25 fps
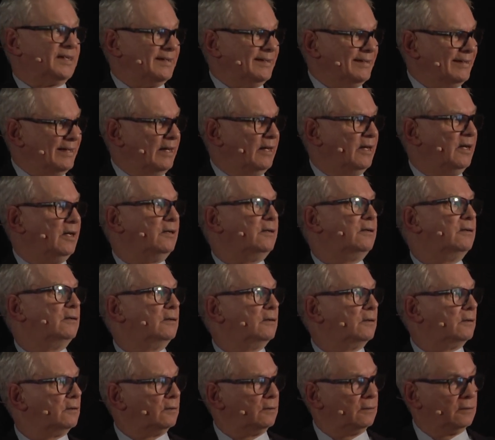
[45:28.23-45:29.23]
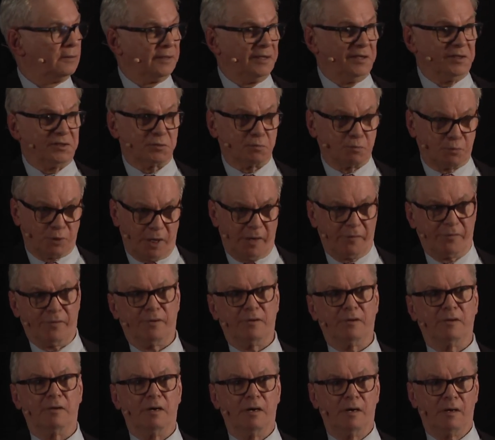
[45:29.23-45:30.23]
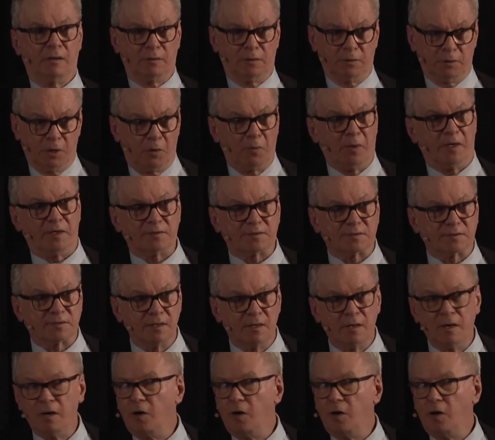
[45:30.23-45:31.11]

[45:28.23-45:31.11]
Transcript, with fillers: indeed his brother Lewis,